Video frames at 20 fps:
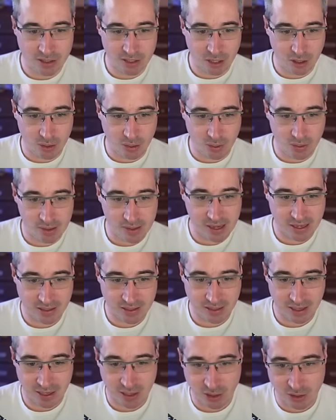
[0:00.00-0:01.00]
So
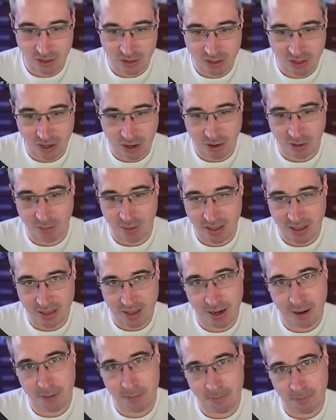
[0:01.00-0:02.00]
that's a good start right
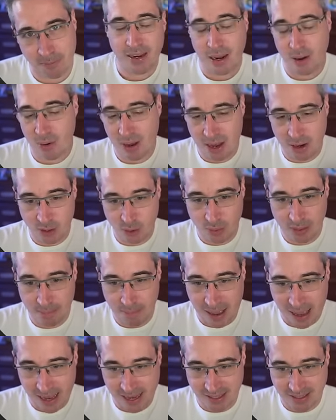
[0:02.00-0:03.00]
there. Now, how do we
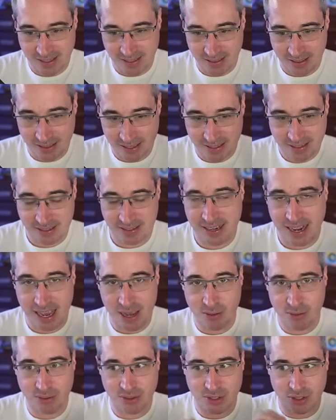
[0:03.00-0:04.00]
pass this
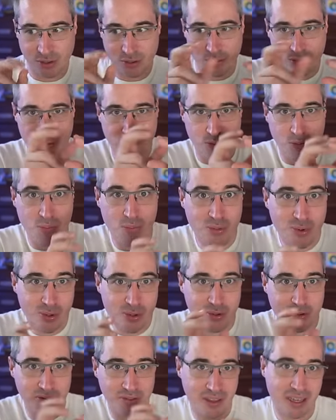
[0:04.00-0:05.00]
down to
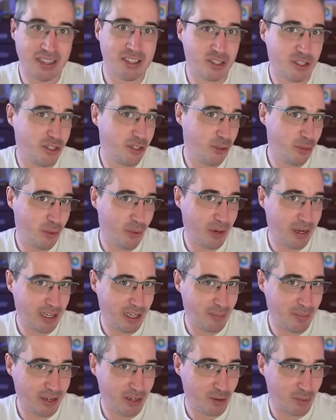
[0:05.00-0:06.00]
move that pseudo
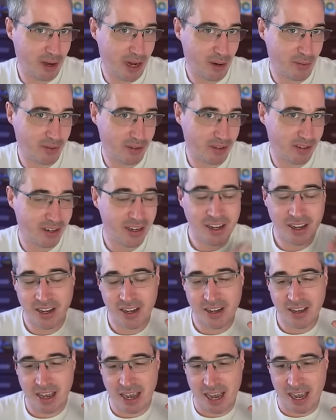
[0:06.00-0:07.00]
element around?
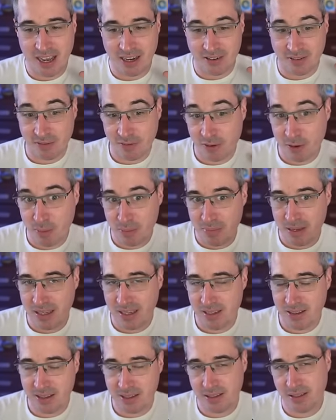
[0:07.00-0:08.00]
And for
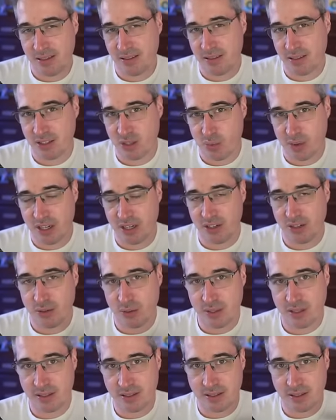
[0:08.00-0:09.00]
me, the easiest way to
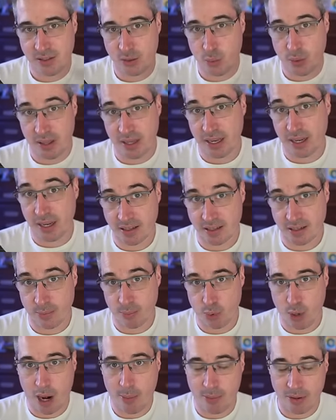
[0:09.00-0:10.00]
do this is
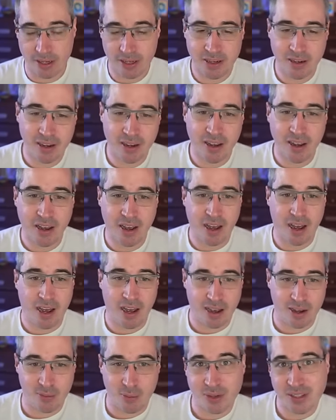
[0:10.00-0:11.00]
custom property.
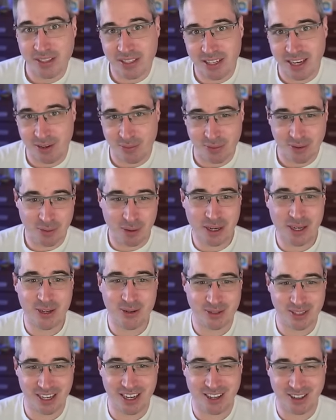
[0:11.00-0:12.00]
Once again, we've been
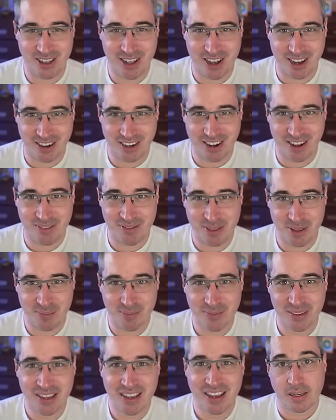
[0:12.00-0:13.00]
using a lot of
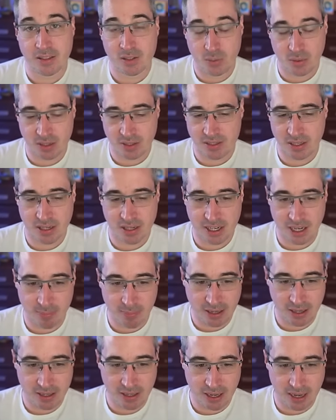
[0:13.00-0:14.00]
them. And so we're just going to
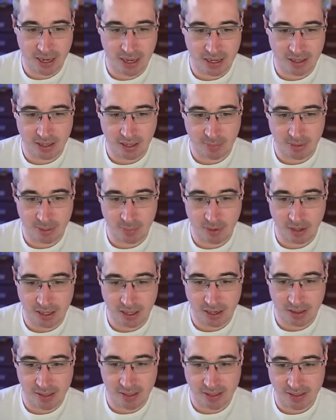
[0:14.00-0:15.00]
come in and I'm going to
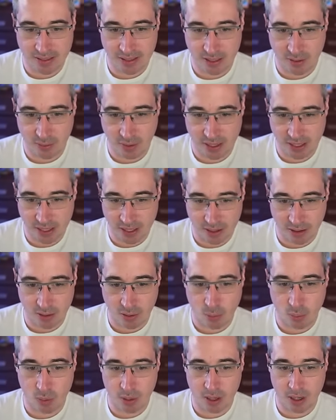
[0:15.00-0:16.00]
bring this in right
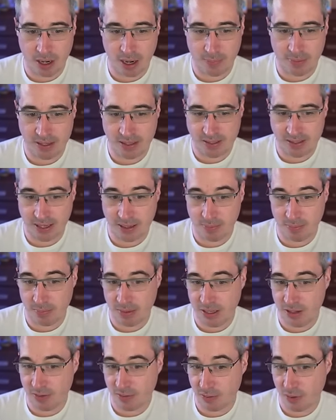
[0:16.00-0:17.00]
here where I'm going to set
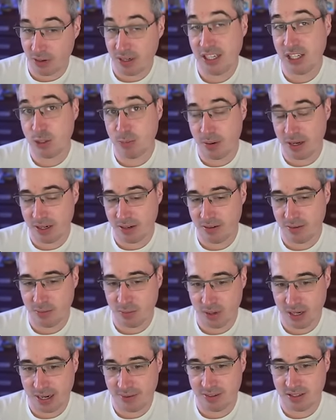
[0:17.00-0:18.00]
for each button.
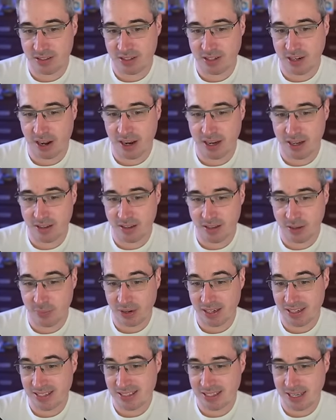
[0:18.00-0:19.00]
We're going to have a style and
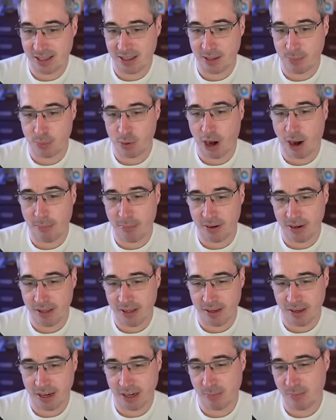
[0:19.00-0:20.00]
we're going to set the
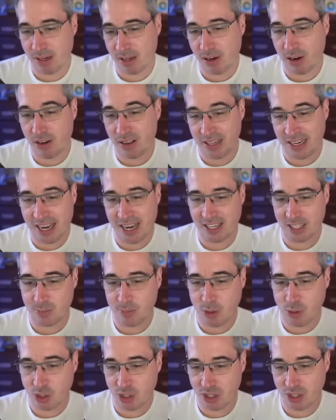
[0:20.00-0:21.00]
property and I'm going to call it
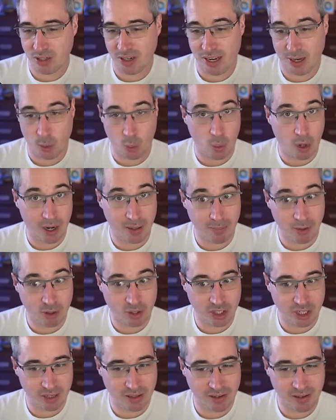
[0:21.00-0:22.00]
X motion and Y
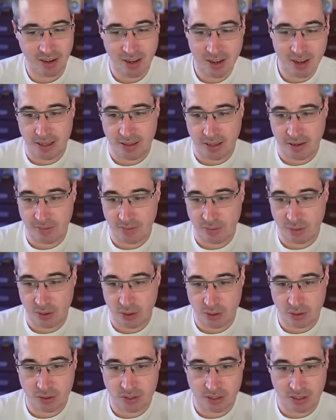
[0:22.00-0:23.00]
motion. And then for
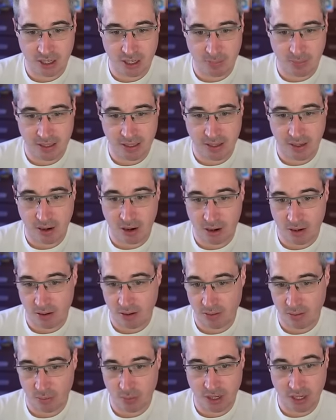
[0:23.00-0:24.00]
those, they're going to be
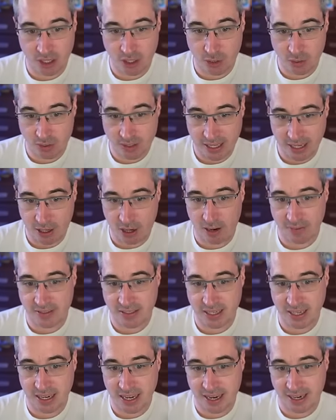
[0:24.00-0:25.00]
we're going to use that
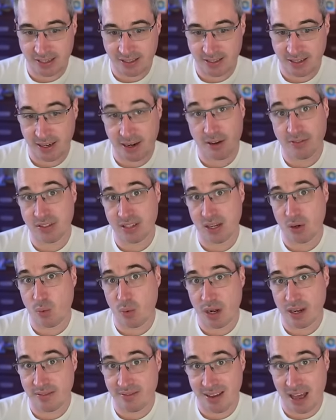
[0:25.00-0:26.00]
offset X and offset
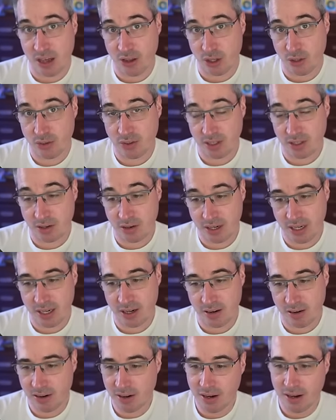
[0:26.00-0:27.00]
Y values that are
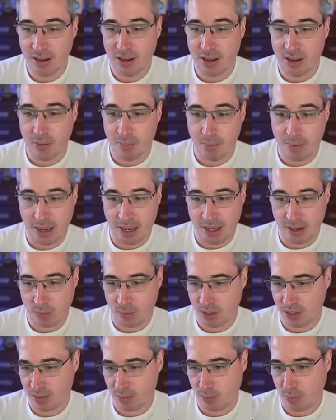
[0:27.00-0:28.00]
here.
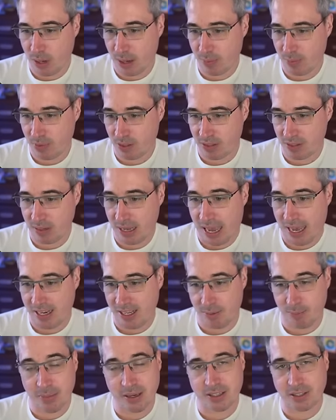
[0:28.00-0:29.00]
And I'm just
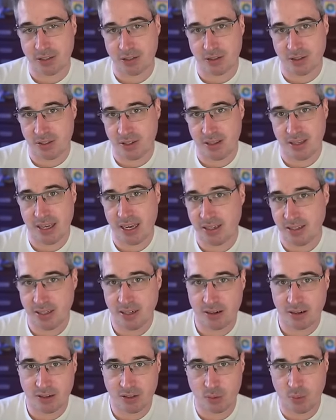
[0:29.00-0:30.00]
adding pixels to the end
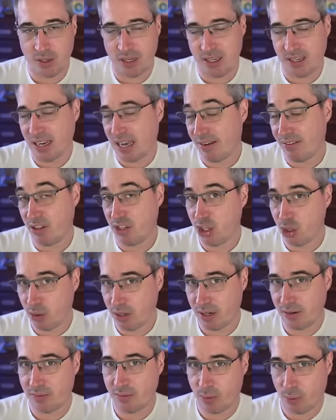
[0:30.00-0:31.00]
here because we need to have a
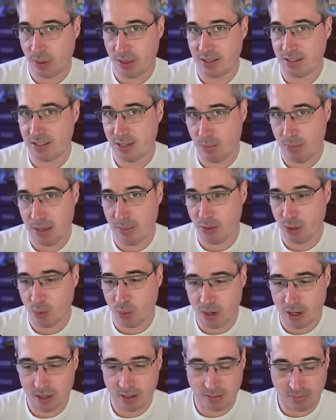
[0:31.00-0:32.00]
unit for this to be able to
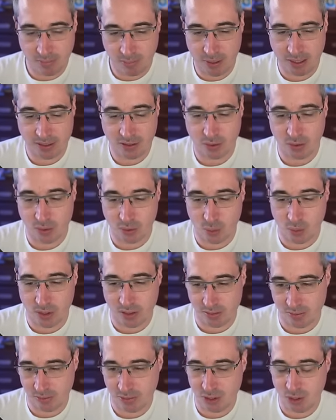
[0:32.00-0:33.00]
work. Pixels
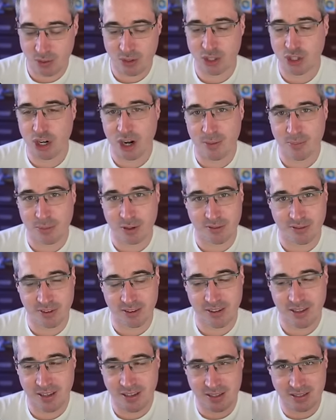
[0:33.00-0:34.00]
will do the job
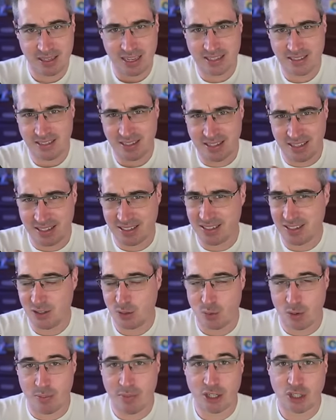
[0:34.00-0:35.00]
perfectly because that's the
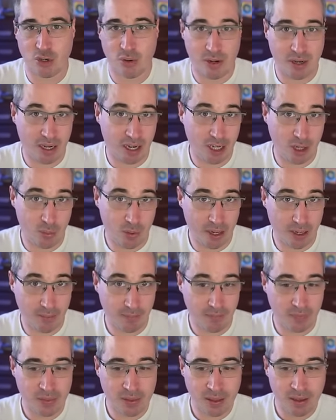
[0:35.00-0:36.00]
distance we're measuring
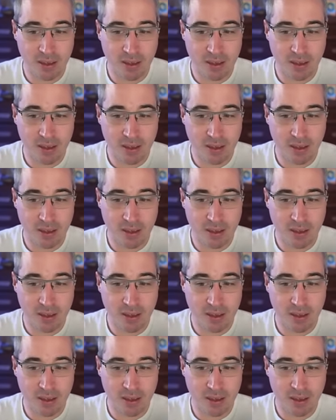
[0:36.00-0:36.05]
anyway.